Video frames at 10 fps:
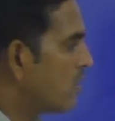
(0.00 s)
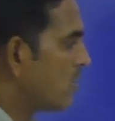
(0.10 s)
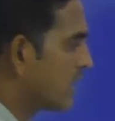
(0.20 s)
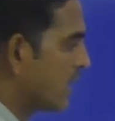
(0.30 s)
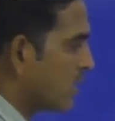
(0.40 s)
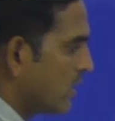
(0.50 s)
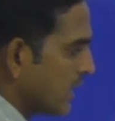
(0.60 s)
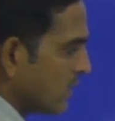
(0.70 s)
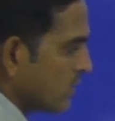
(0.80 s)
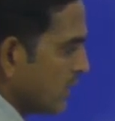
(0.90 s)
Okay,
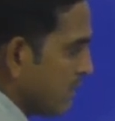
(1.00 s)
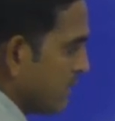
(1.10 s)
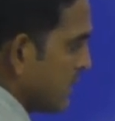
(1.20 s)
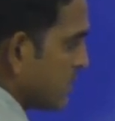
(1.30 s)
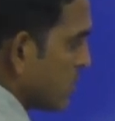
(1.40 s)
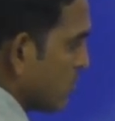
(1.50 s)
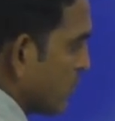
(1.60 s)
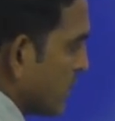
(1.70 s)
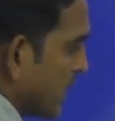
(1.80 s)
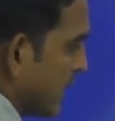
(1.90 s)
according to the definition of
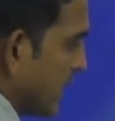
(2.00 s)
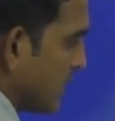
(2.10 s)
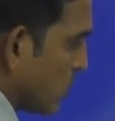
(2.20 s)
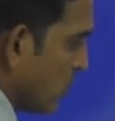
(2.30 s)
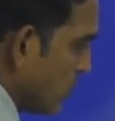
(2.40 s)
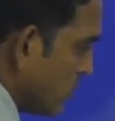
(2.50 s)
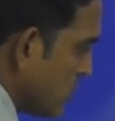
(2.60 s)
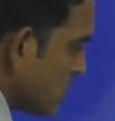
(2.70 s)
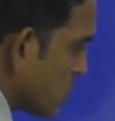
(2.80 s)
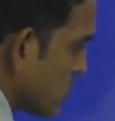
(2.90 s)
your array, I told you
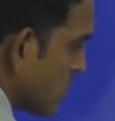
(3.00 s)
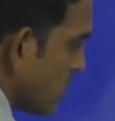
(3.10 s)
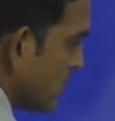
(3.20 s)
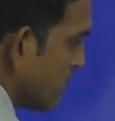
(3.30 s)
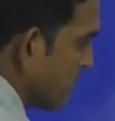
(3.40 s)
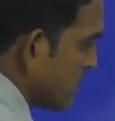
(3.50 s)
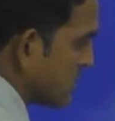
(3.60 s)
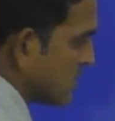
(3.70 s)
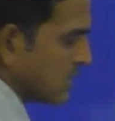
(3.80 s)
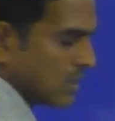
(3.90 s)
this, the
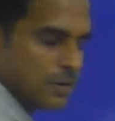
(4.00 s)
first